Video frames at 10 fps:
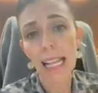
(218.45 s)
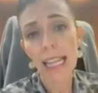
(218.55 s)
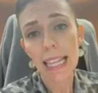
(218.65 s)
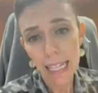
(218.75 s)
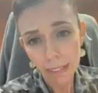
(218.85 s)

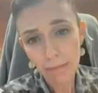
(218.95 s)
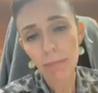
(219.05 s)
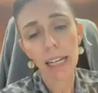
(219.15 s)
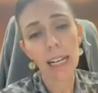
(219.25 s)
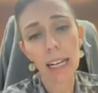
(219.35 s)

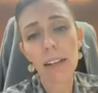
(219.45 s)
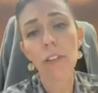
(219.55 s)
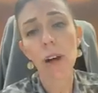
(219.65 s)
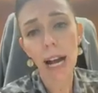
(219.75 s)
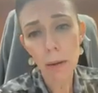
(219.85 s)
then
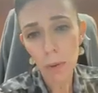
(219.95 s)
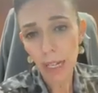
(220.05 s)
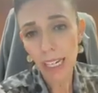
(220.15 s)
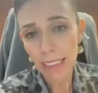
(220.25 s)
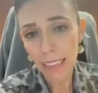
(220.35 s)
if you are able
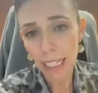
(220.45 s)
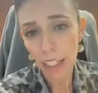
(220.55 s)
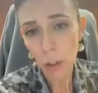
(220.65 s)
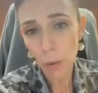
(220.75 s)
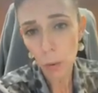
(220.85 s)
to
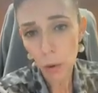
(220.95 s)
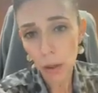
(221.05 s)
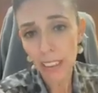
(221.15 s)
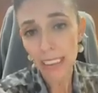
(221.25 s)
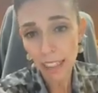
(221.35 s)
undertake your
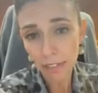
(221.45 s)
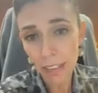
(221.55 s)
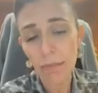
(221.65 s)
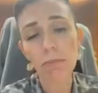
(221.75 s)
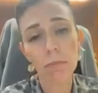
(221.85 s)
work
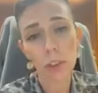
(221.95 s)
safely,